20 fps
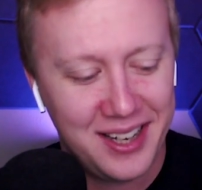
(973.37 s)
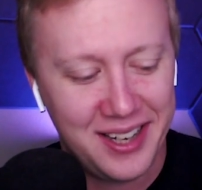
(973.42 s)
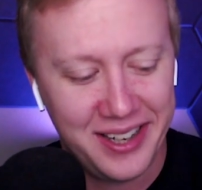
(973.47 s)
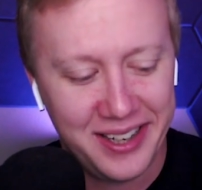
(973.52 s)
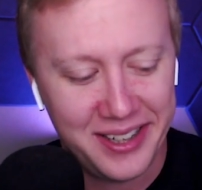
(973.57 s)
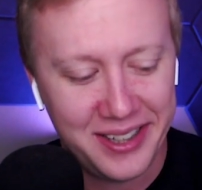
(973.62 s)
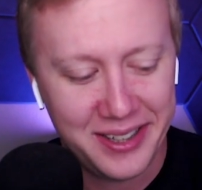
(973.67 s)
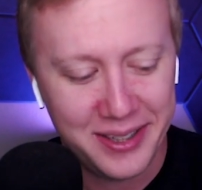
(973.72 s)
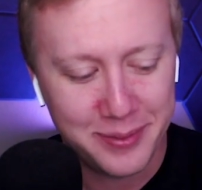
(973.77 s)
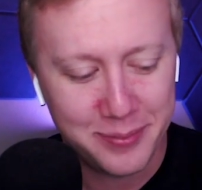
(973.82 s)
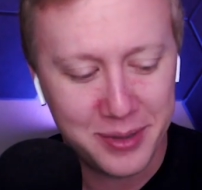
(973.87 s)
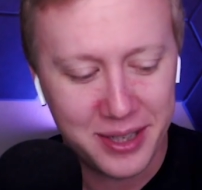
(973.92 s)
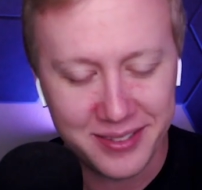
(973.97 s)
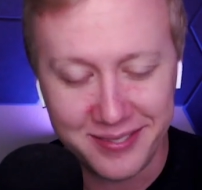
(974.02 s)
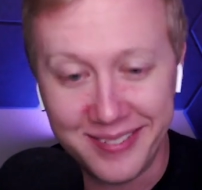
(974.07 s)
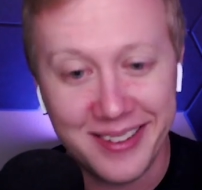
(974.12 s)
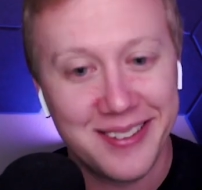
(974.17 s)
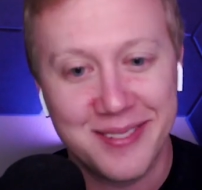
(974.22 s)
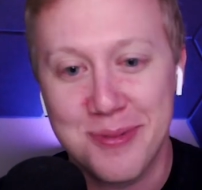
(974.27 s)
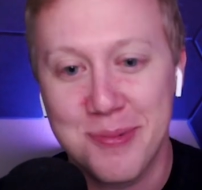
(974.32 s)
Um,
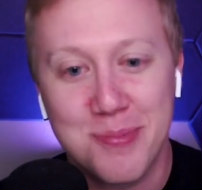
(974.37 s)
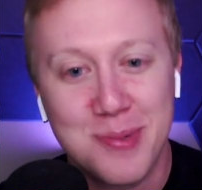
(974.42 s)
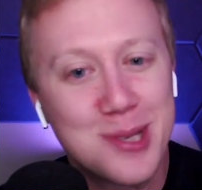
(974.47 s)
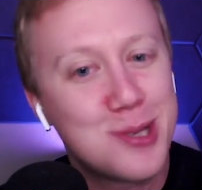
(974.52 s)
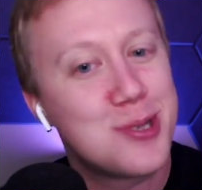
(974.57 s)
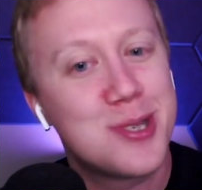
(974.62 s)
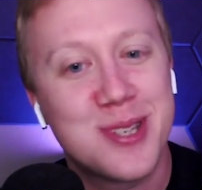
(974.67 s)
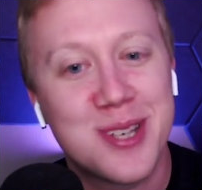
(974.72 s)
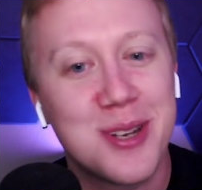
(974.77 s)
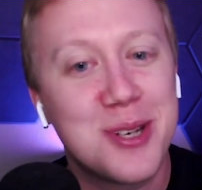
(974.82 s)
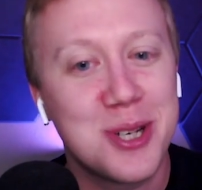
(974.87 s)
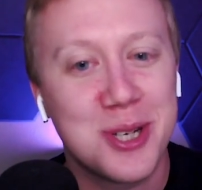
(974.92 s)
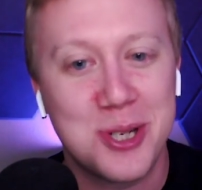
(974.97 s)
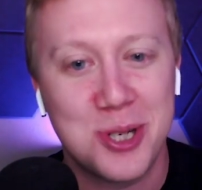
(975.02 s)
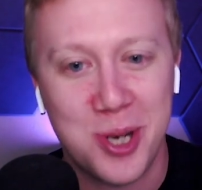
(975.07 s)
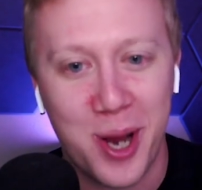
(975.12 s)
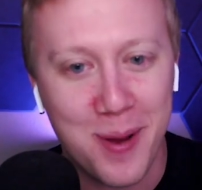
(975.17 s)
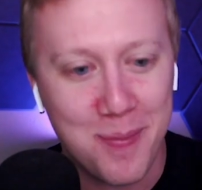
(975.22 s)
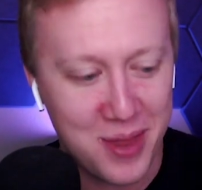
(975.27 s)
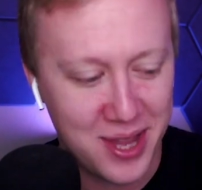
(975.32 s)
such a
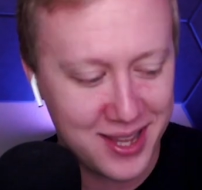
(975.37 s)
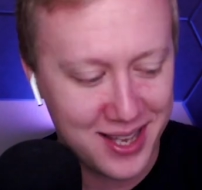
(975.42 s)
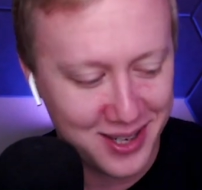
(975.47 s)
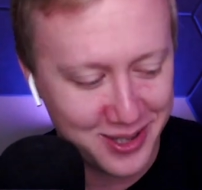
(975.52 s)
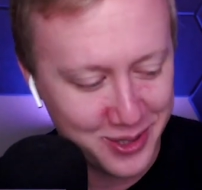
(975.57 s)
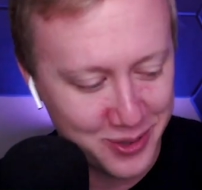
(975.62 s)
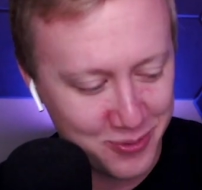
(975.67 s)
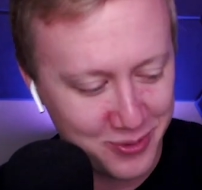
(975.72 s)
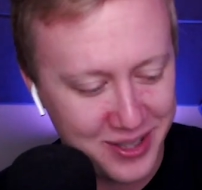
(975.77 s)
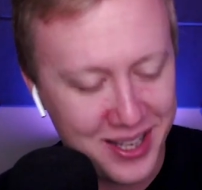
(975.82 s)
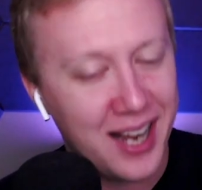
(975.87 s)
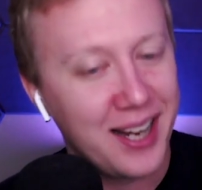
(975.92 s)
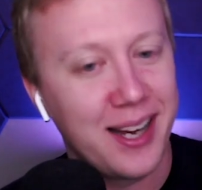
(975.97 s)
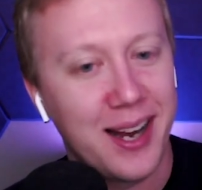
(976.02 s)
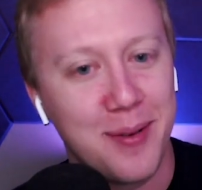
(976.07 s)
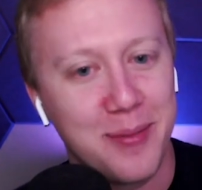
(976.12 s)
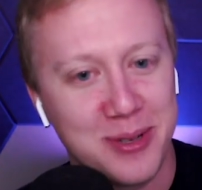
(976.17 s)
shame that they couldn't win that game